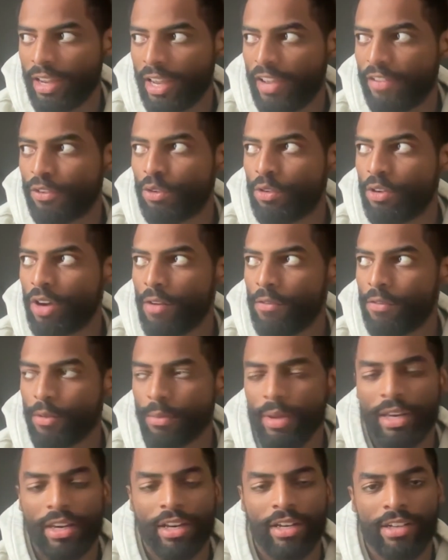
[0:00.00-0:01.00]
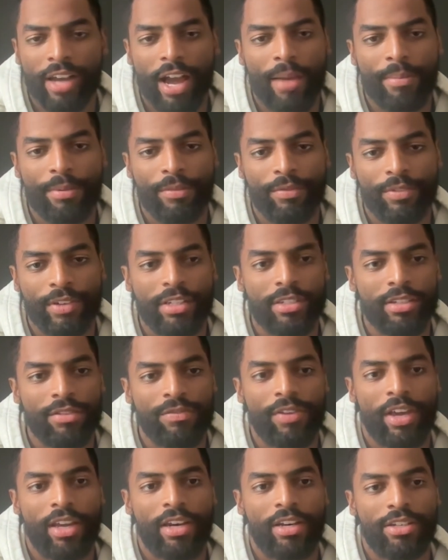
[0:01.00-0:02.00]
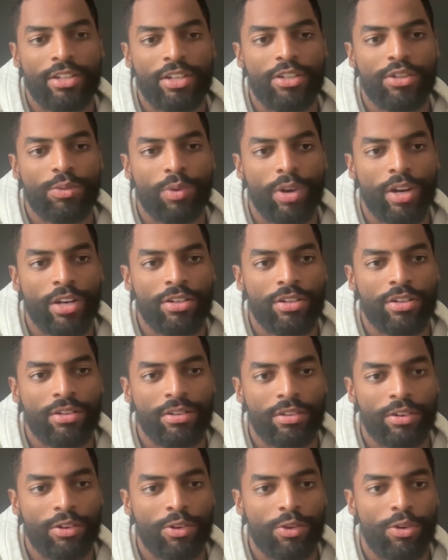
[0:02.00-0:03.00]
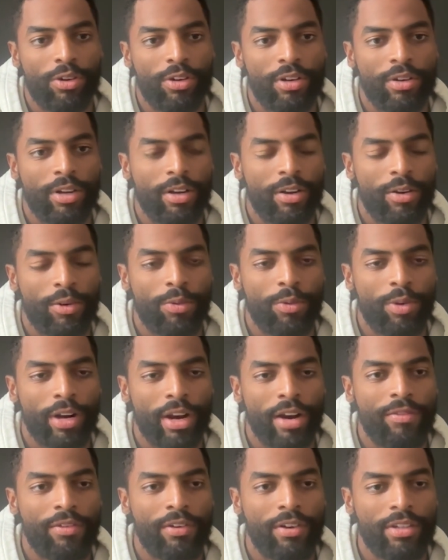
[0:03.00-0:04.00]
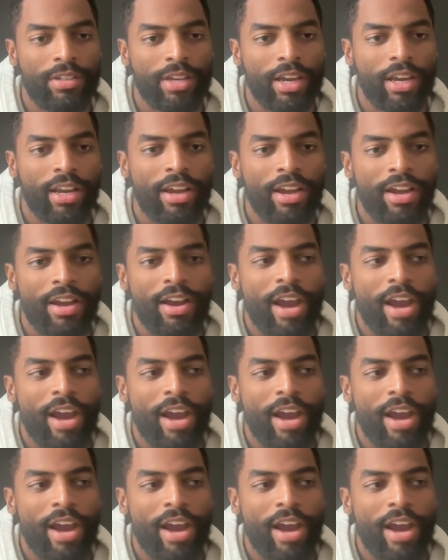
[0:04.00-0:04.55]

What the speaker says: if you come from any type of disadvantaged situation or whatever, it's like